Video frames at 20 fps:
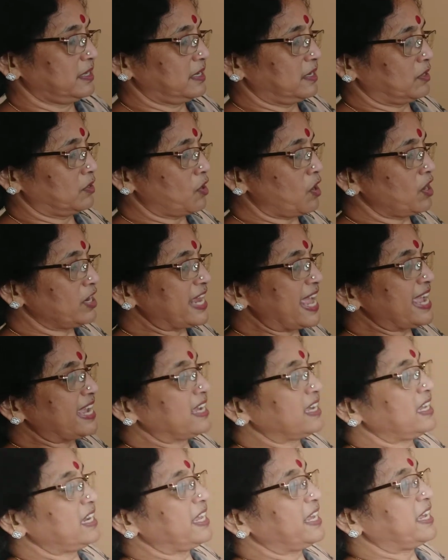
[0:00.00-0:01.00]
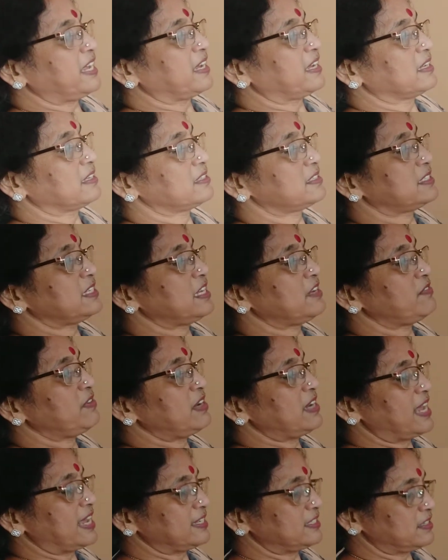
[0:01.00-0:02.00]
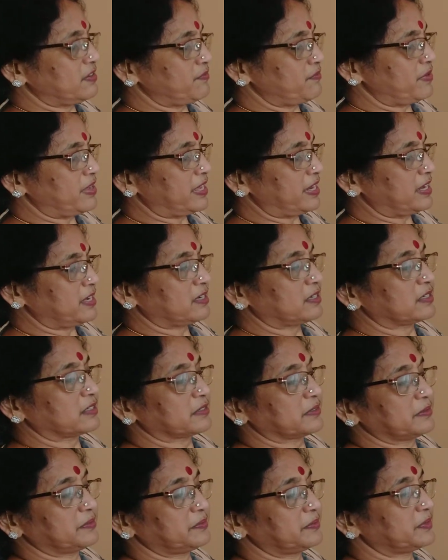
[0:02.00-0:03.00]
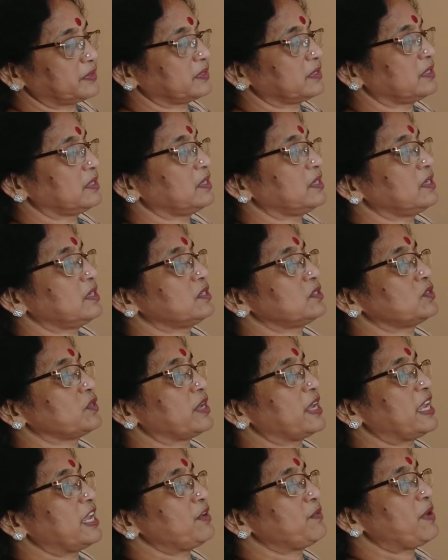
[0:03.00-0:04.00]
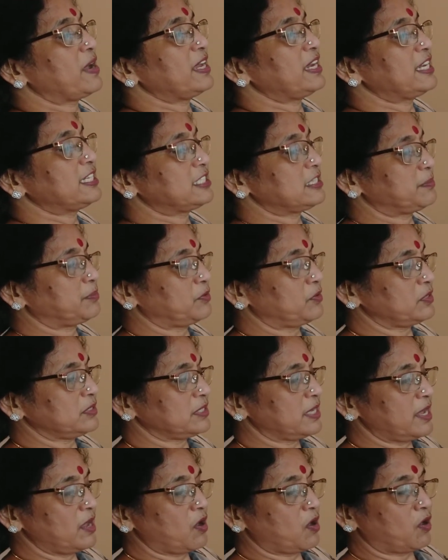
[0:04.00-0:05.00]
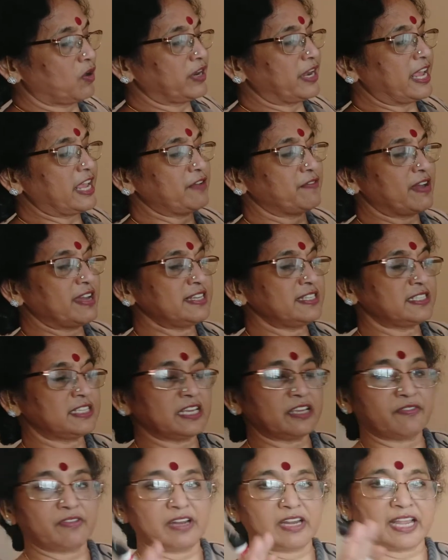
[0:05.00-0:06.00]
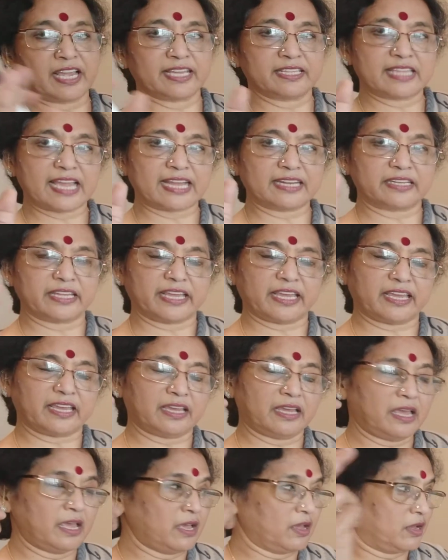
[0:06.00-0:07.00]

Not angle A. C will lie somewhere here. So AY, let's suppose, on AY C will lie. That CAB